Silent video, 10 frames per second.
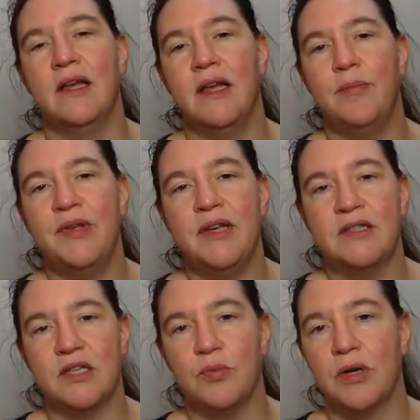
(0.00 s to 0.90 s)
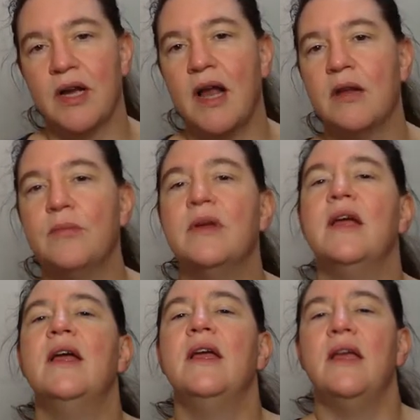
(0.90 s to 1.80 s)
appears as one column,
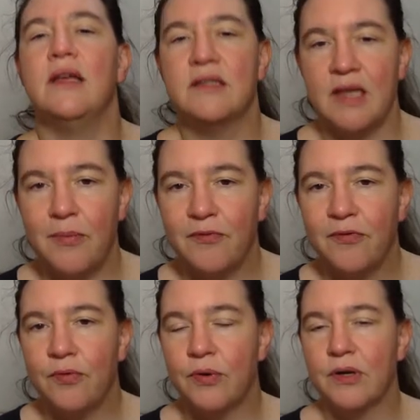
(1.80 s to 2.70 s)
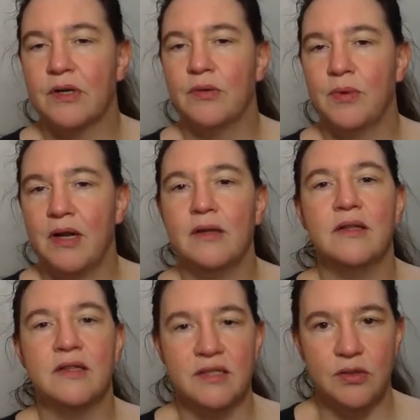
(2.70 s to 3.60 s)
except for, well,
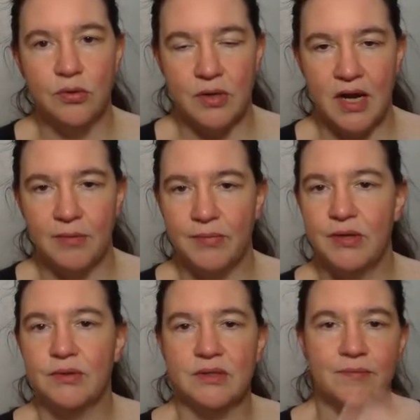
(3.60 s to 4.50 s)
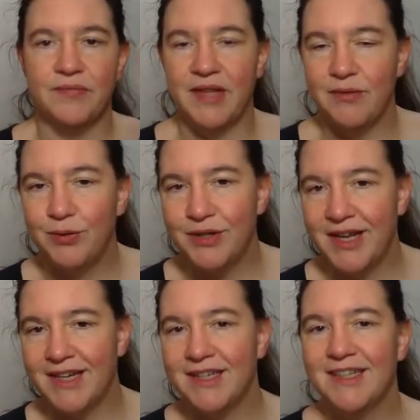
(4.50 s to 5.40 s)
the 0 column, because that wouldn't
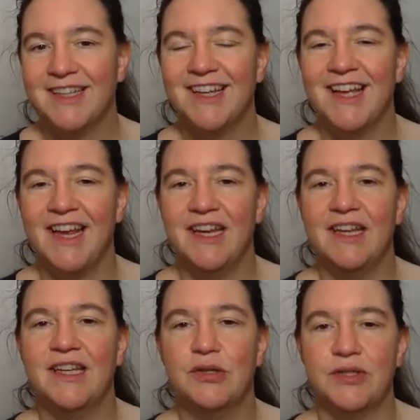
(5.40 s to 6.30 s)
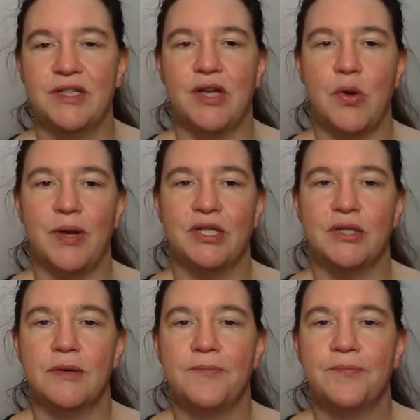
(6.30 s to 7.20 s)
add any interesting
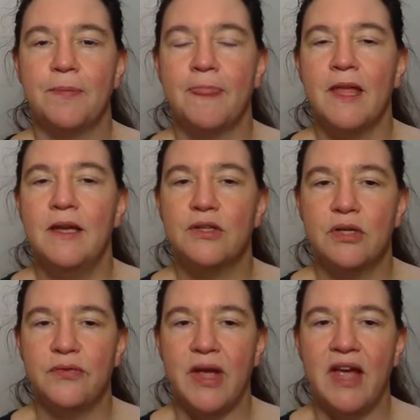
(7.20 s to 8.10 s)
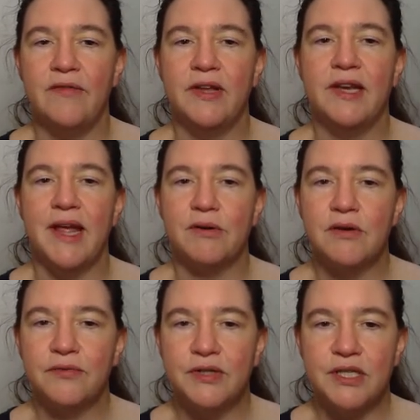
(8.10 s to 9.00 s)
equation. So if you have an
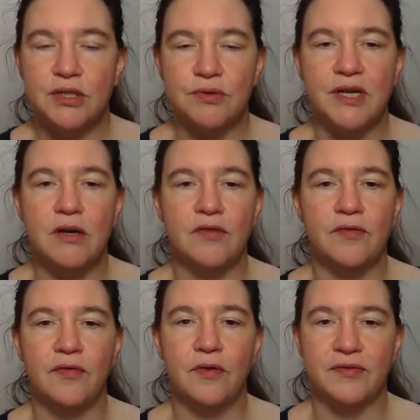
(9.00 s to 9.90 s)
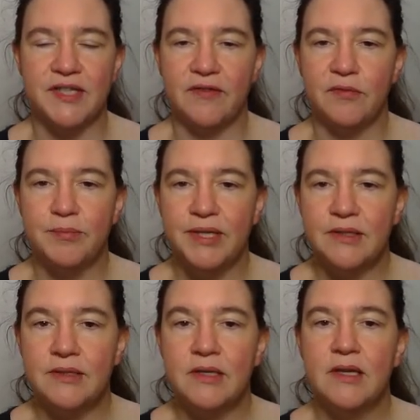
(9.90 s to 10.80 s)
error-free string of 7
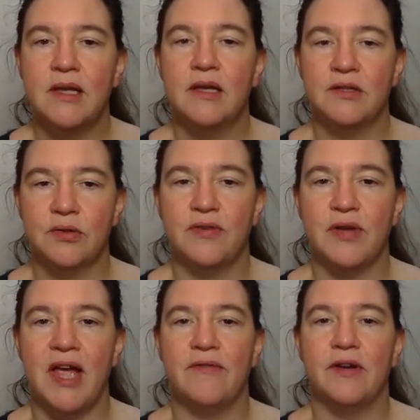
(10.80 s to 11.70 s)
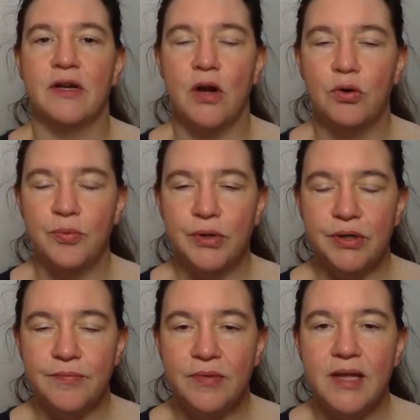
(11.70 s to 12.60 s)
bits, so if you have a code word,
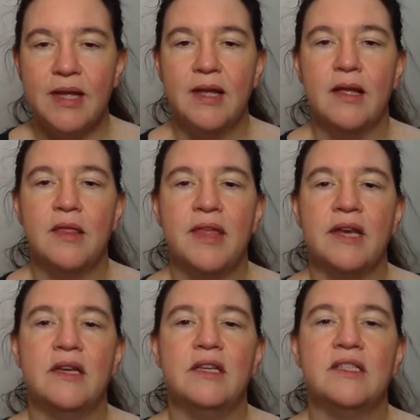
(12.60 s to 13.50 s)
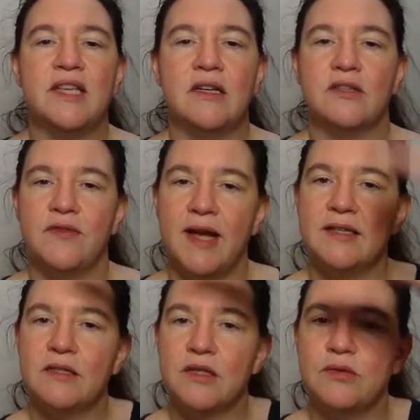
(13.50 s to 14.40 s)
then it
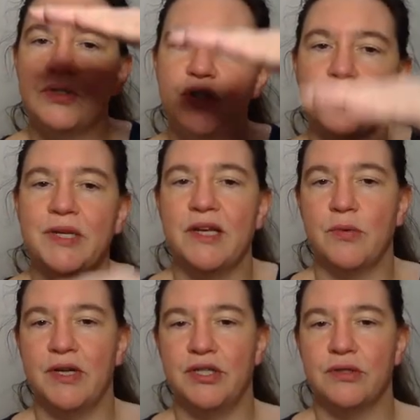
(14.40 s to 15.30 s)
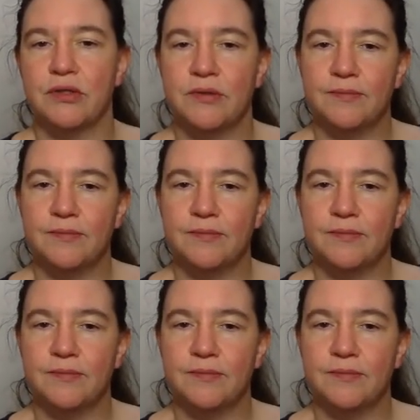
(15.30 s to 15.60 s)
satisfies those 3 equations.